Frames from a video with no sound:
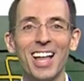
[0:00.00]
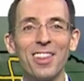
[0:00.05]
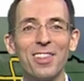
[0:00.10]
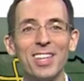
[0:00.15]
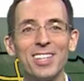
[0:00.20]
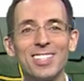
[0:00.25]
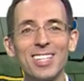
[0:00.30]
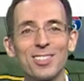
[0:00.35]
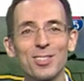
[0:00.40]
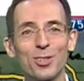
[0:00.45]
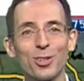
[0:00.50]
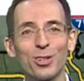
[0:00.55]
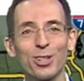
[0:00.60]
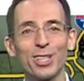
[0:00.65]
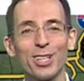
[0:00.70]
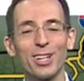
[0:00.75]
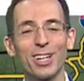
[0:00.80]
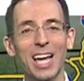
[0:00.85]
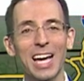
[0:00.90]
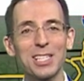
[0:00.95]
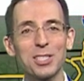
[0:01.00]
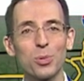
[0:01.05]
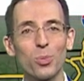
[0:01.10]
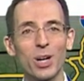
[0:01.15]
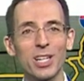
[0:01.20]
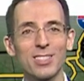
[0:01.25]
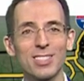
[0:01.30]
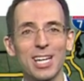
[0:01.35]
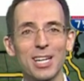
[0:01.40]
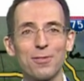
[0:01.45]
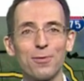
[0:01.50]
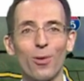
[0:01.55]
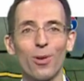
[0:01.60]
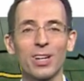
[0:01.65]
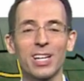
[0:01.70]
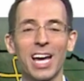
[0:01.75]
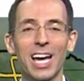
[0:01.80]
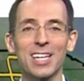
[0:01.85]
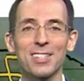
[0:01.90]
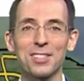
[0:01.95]
This is an early look at your Wednesday
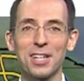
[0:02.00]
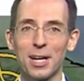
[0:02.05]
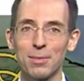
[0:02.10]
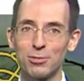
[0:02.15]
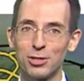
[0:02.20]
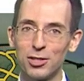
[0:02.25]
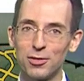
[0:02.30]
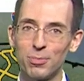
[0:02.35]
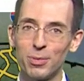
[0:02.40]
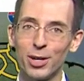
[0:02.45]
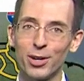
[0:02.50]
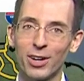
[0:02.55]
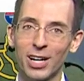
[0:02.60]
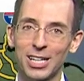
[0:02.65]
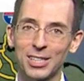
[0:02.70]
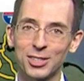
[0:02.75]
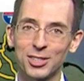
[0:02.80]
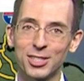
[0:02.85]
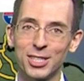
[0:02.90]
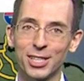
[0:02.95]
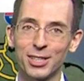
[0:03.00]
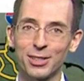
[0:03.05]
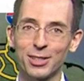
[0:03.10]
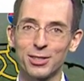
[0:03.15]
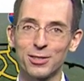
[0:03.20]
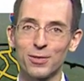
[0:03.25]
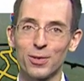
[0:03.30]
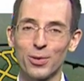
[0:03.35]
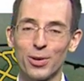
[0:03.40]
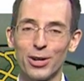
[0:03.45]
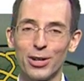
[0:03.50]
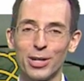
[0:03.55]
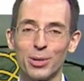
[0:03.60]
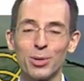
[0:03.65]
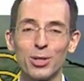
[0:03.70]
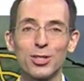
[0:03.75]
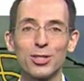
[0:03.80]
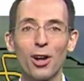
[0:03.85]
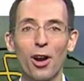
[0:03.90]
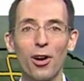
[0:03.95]
forecast. I'm Chief Meteorologist Nicholas Ferreri.
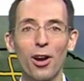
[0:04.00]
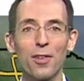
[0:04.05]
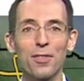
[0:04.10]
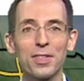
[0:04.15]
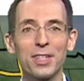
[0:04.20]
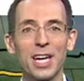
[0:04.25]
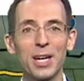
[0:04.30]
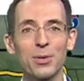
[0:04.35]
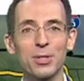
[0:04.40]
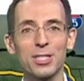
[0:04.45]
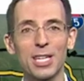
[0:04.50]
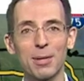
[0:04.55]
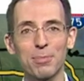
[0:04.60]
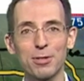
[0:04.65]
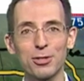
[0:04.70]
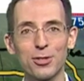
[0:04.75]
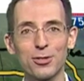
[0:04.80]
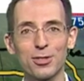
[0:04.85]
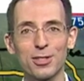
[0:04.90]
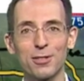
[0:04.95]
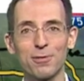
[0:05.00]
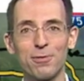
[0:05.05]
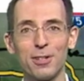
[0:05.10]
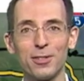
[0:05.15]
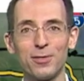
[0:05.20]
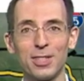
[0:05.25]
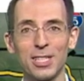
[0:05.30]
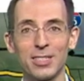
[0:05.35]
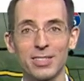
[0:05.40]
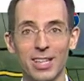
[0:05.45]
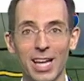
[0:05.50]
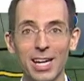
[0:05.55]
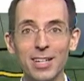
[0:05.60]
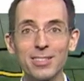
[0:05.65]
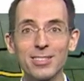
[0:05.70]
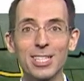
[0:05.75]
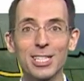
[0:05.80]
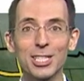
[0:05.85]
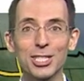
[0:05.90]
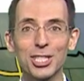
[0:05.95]
We start off the day with temperatures in the 50s. A lot
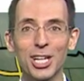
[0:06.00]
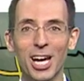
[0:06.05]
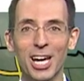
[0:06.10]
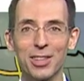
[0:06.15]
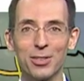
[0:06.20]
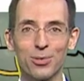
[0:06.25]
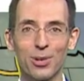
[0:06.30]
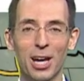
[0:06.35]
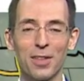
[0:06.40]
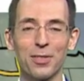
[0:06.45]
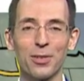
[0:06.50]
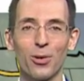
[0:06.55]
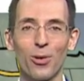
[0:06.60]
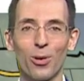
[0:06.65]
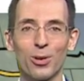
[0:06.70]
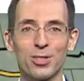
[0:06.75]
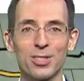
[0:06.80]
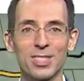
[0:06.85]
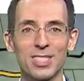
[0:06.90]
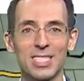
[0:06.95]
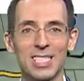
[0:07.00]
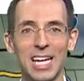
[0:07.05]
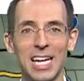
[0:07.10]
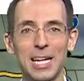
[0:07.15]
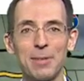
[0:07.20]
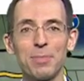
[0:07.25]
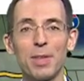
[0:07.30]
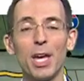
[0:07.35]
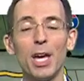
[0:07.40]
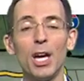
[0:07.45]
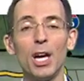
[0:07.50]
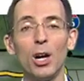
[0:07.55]
of sunshine throughout the course of the day.